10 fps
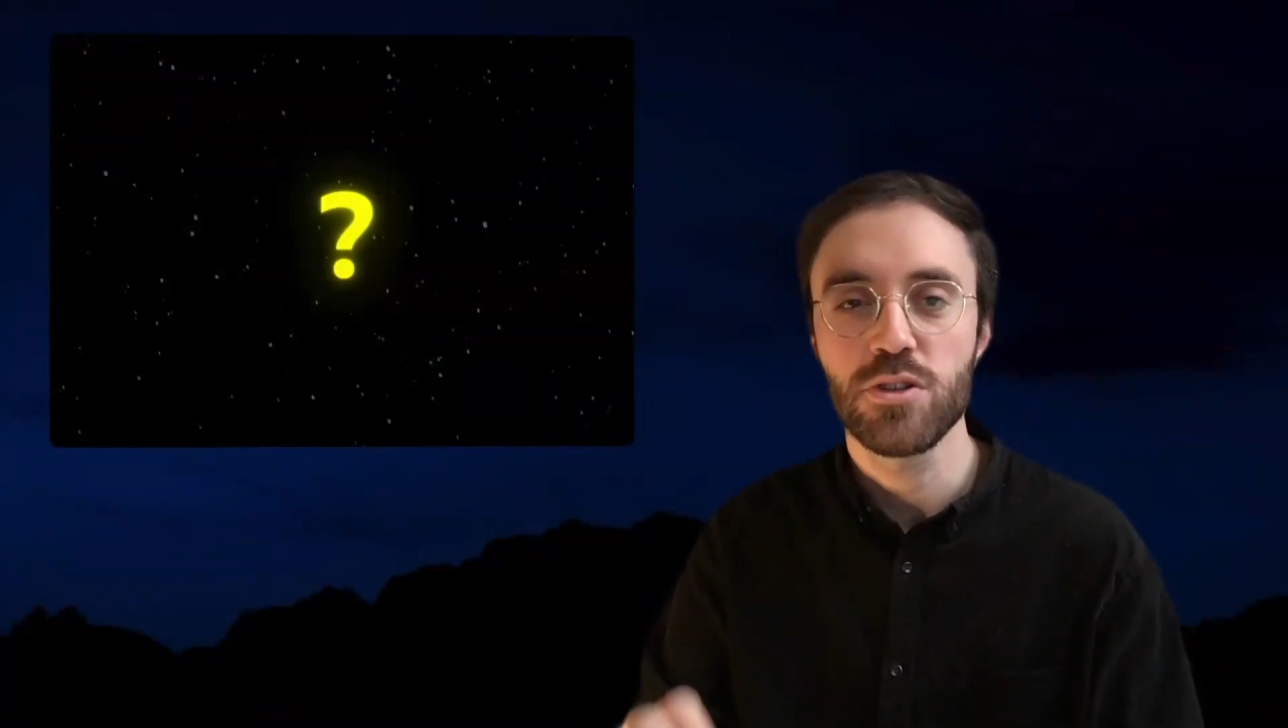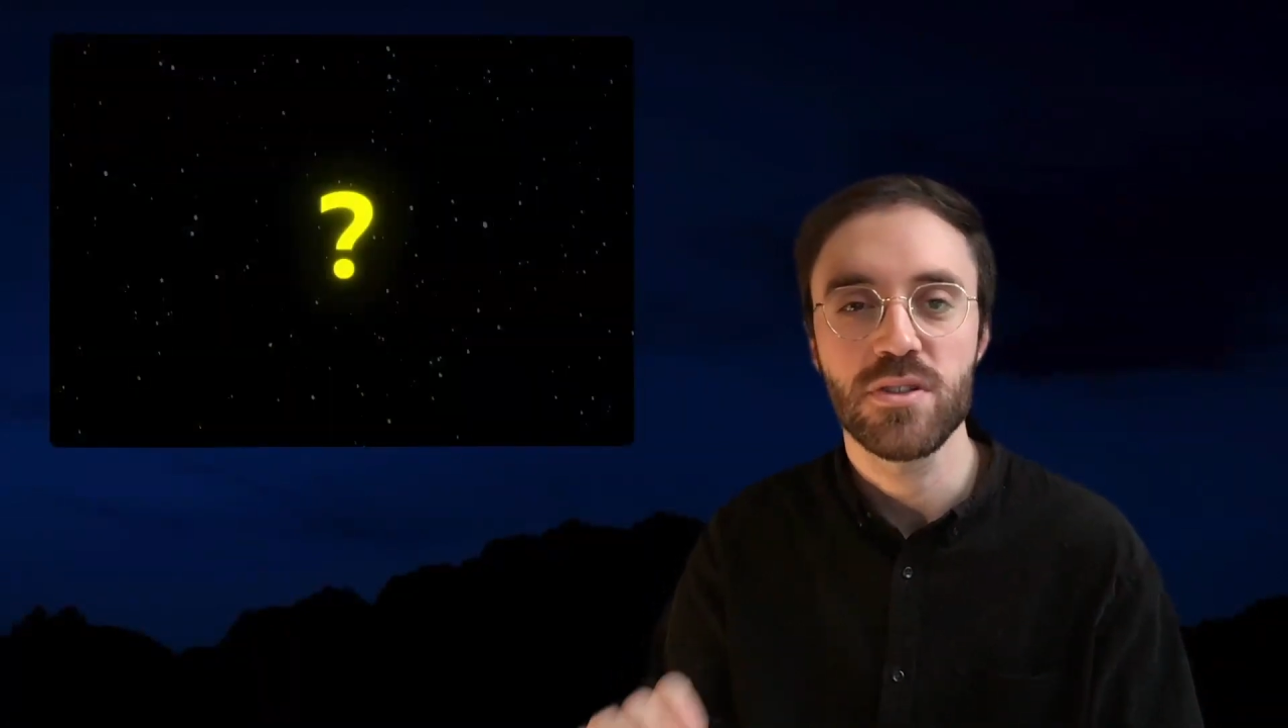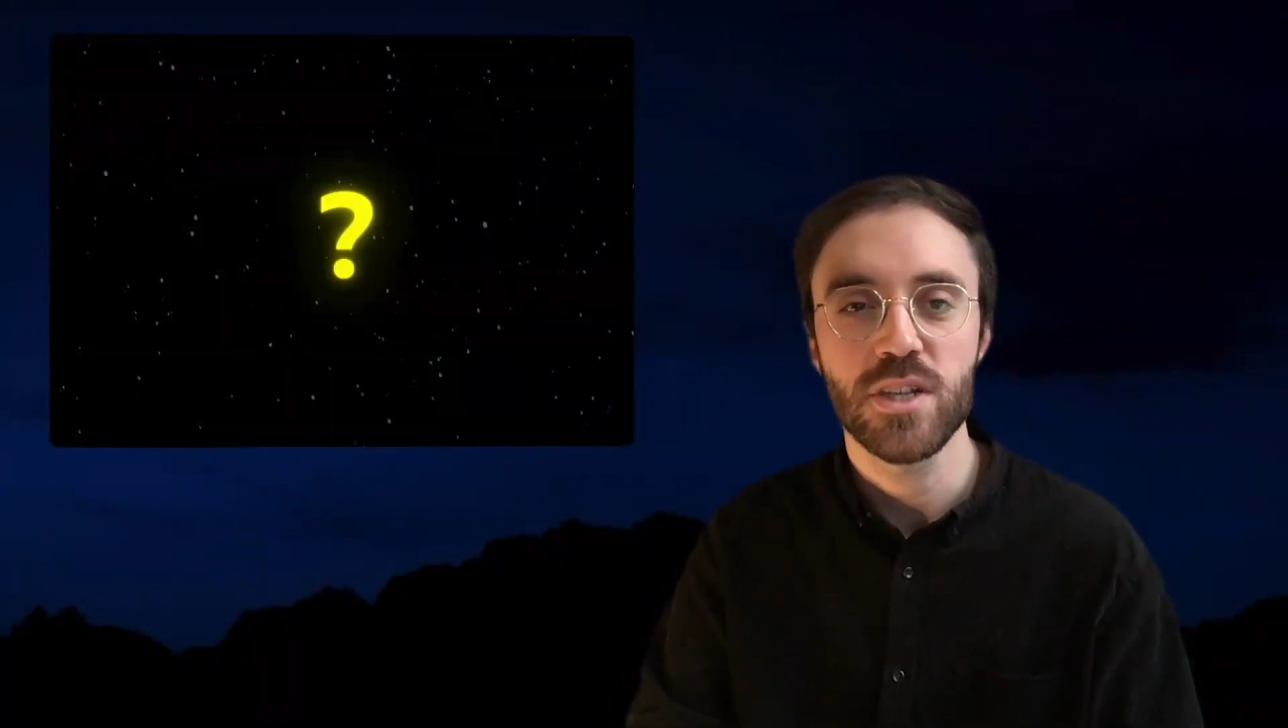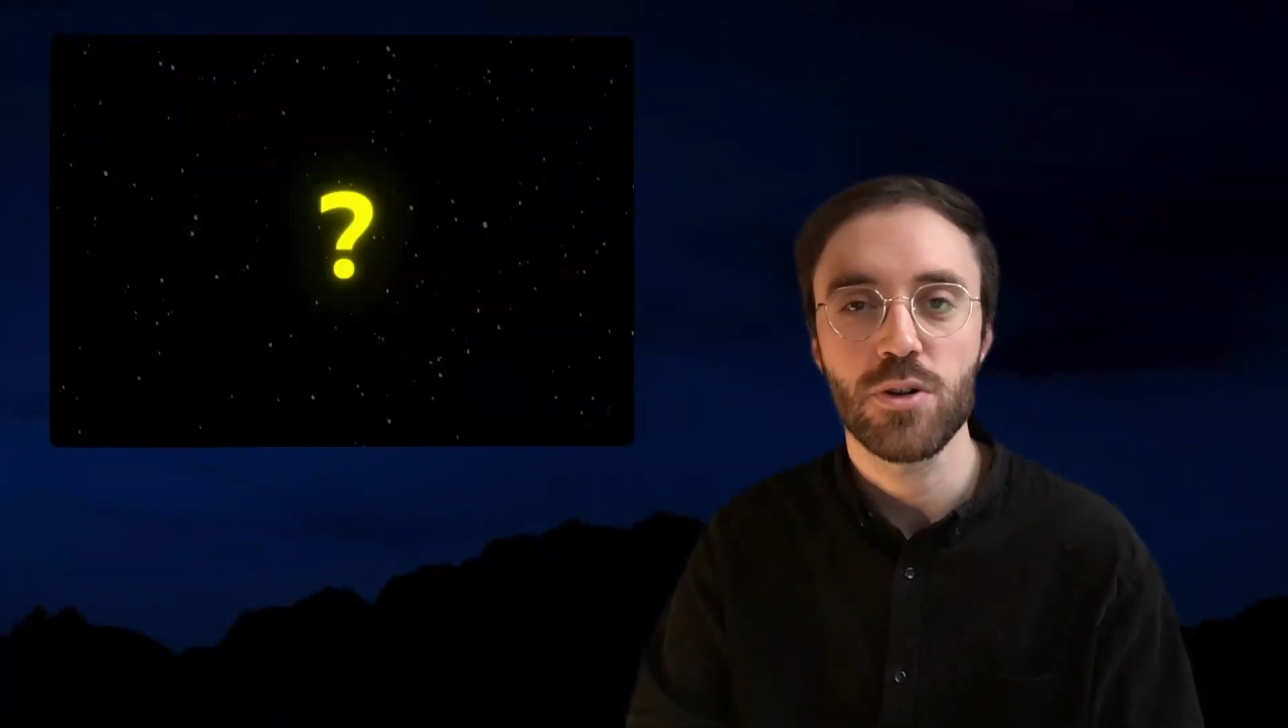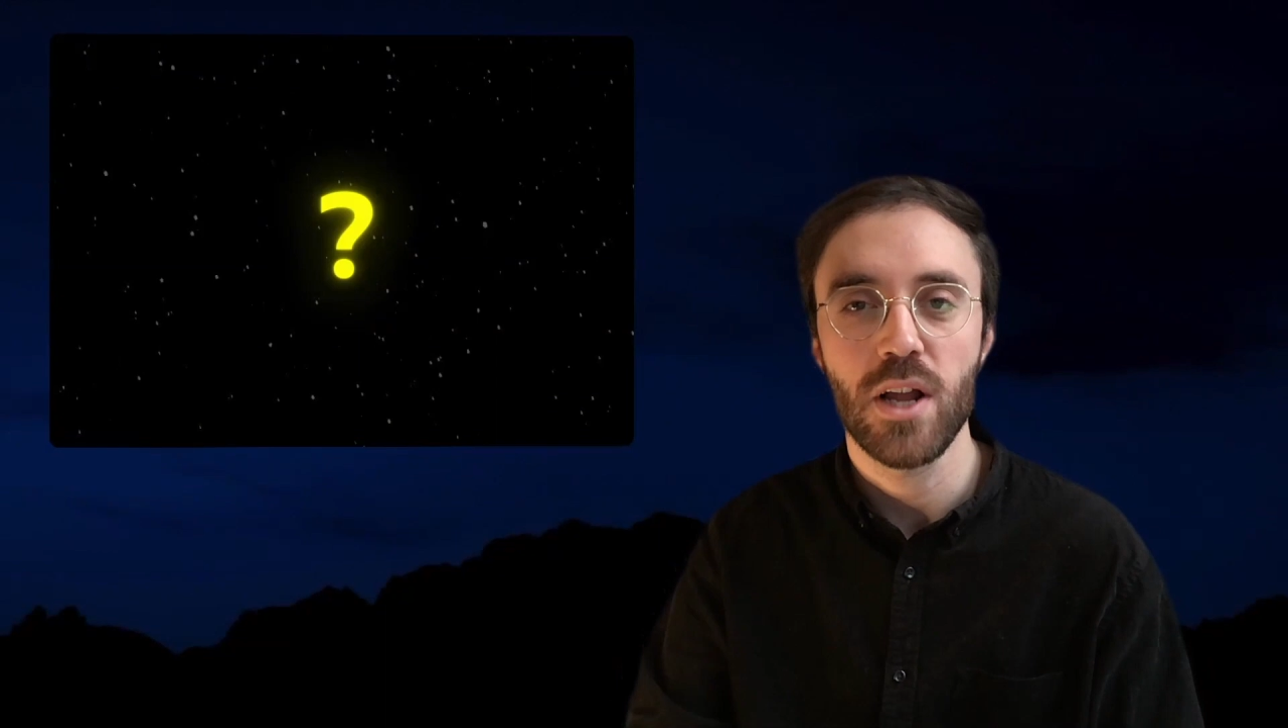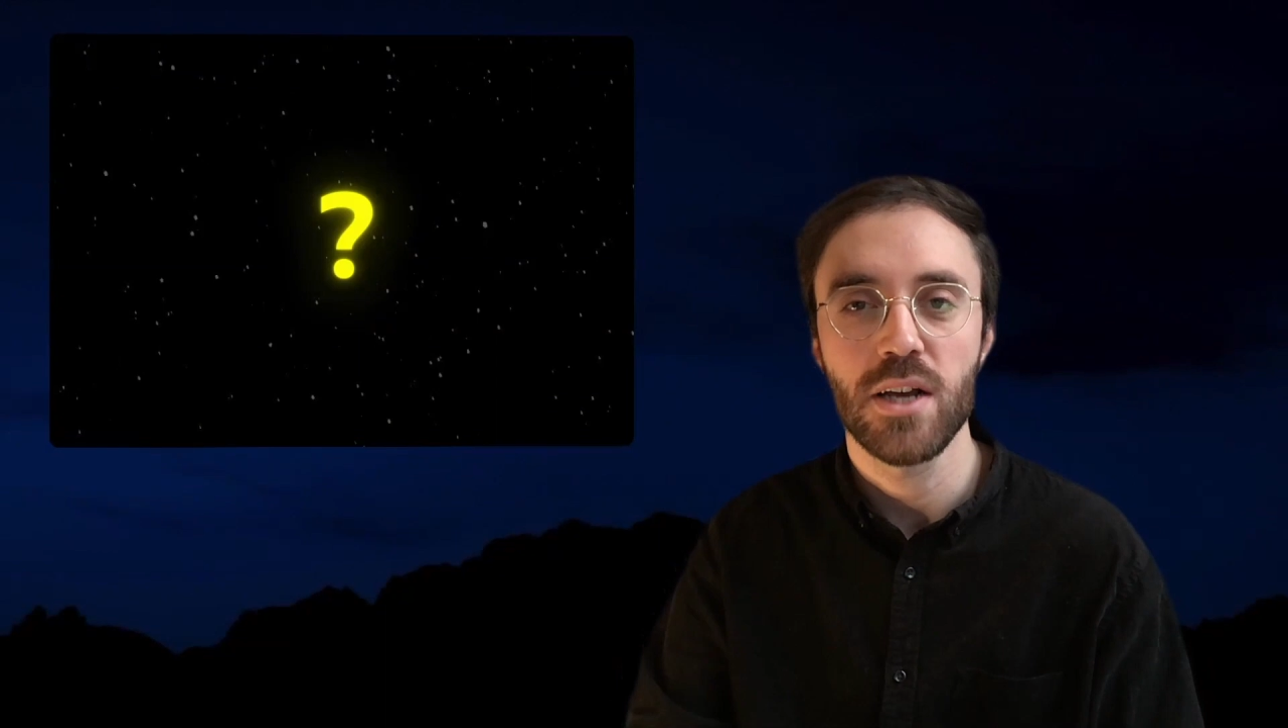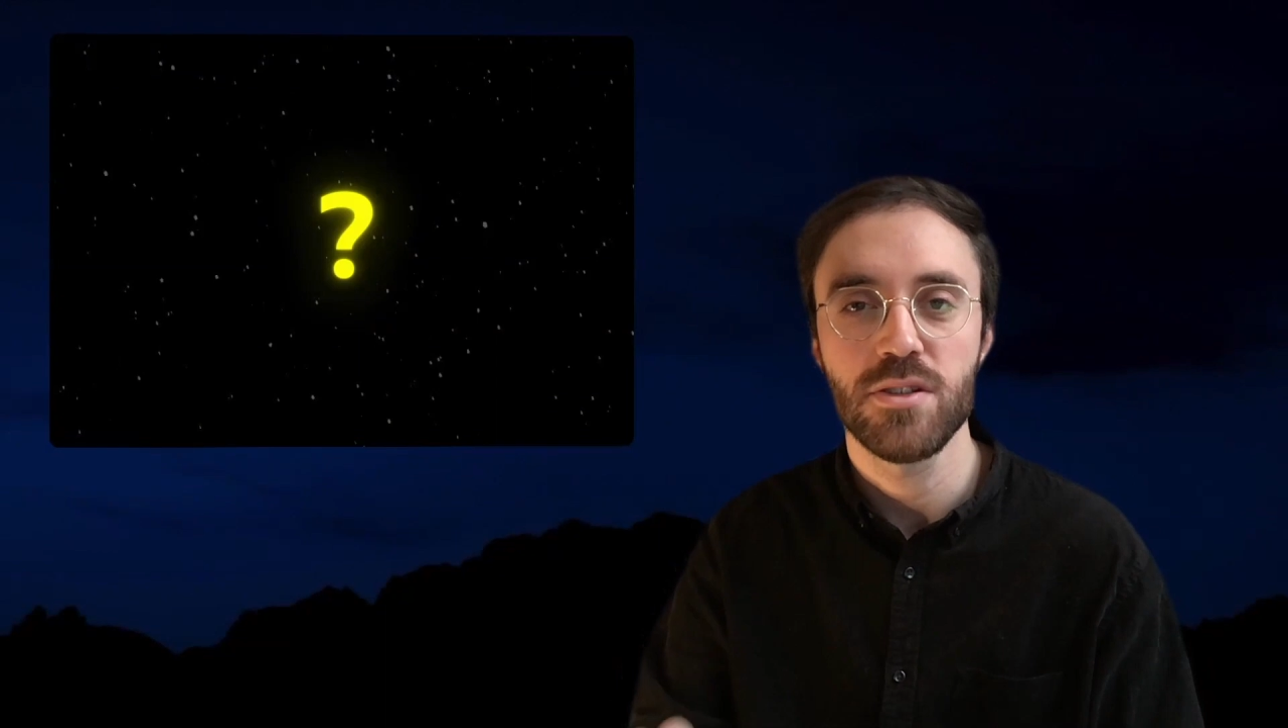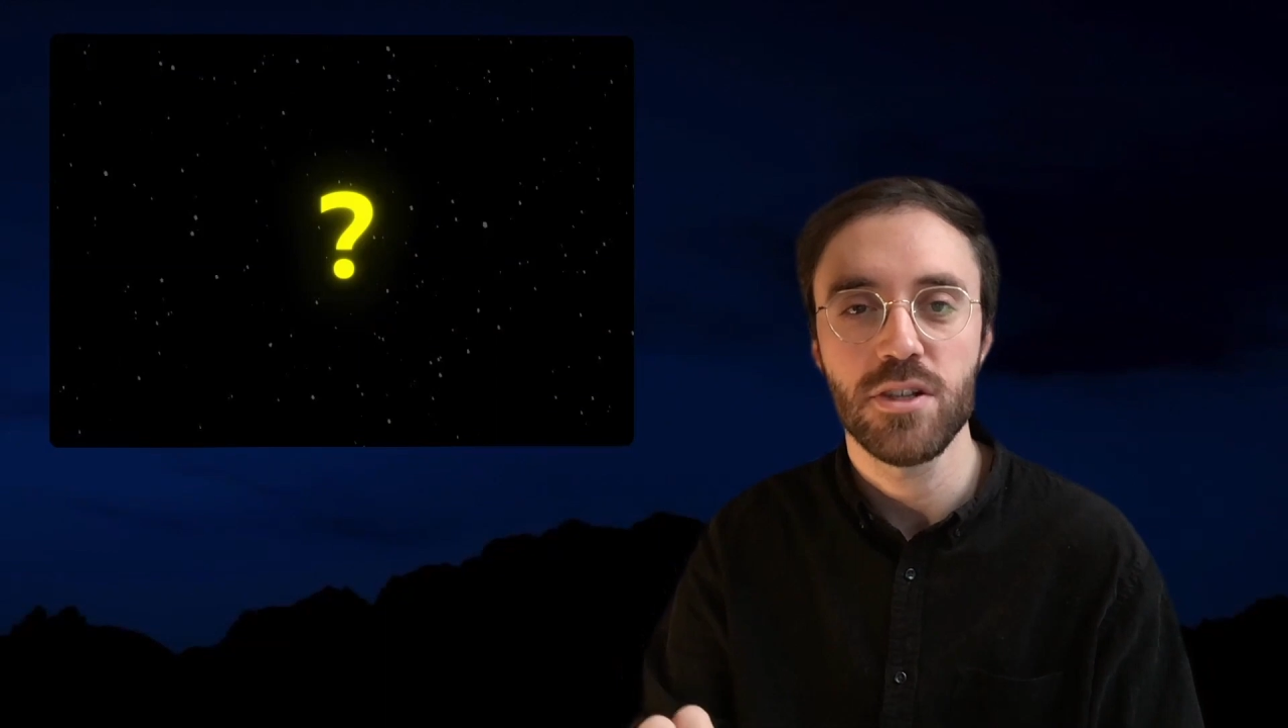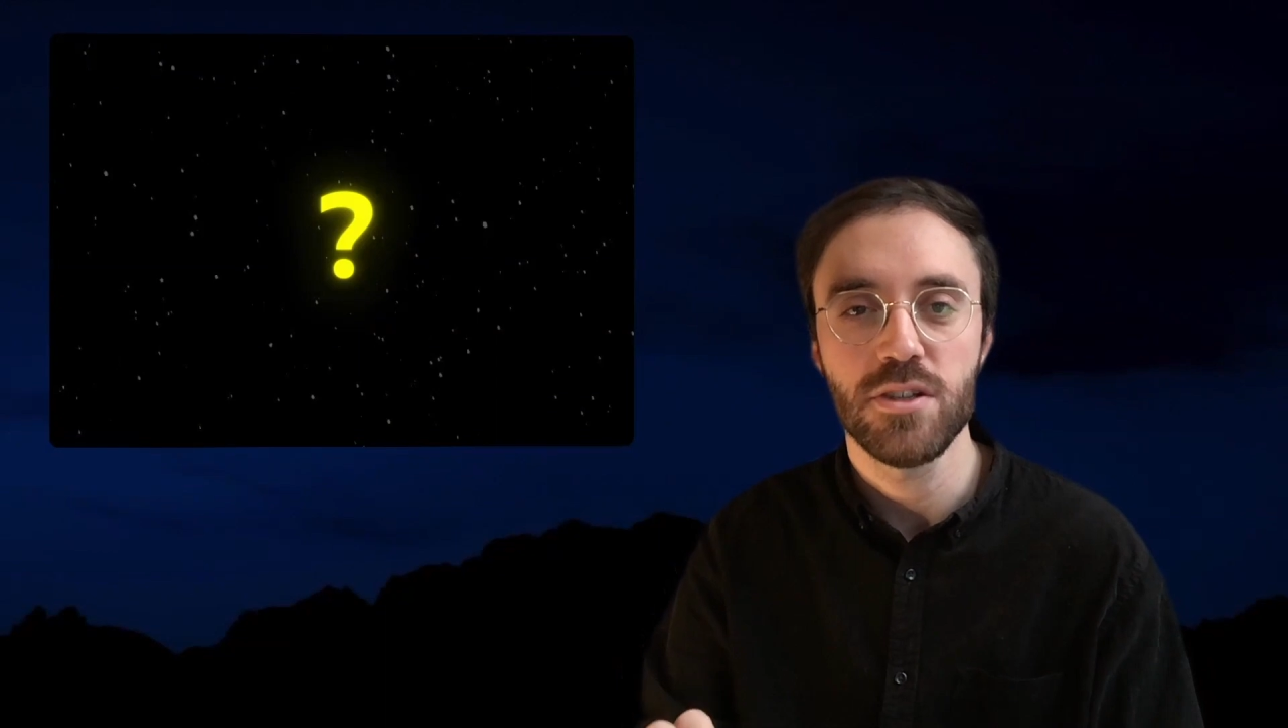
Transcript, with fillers: centralized